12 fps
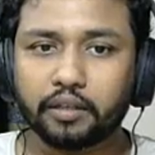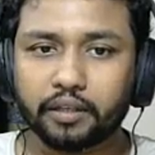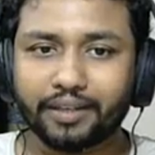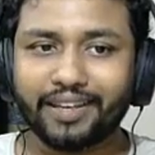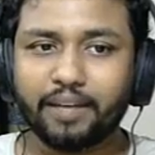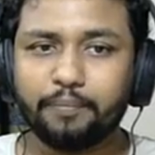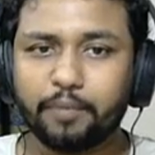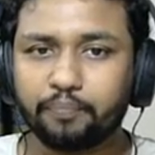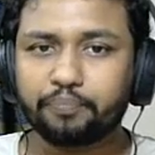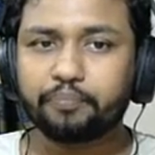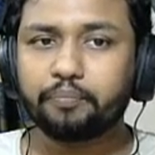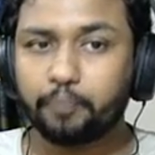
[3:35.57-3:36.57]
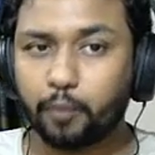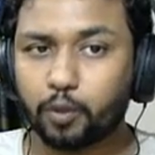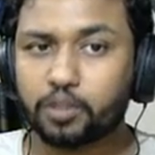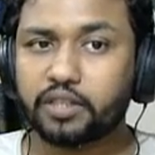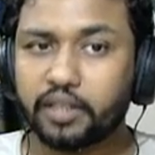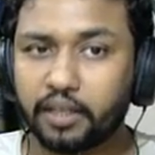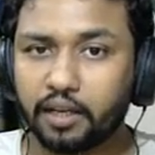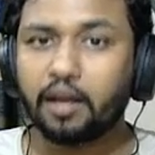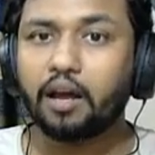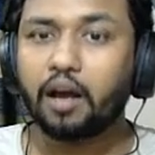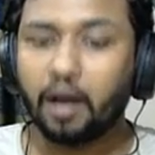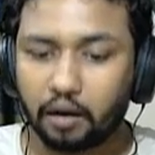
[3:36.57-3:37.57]
keep posting
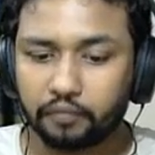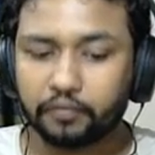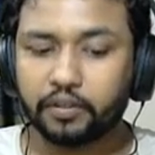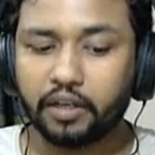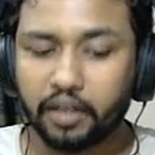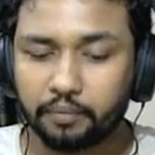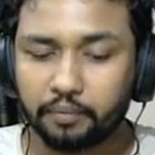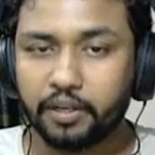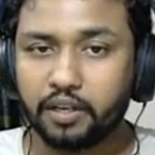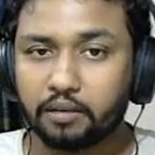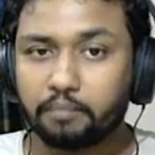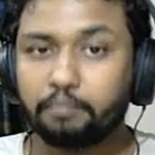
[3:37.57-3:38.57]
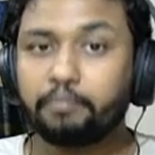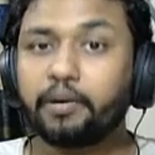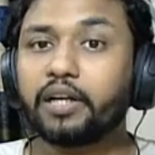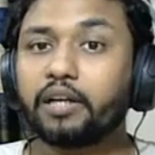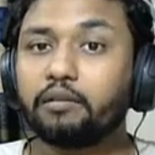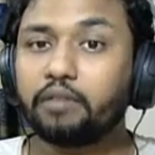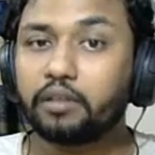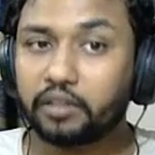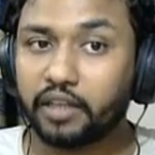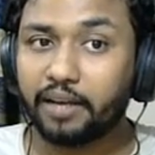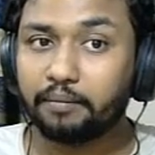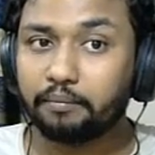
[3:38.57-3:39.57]
after every particular
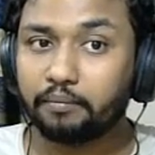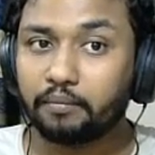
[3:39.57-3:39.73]
time.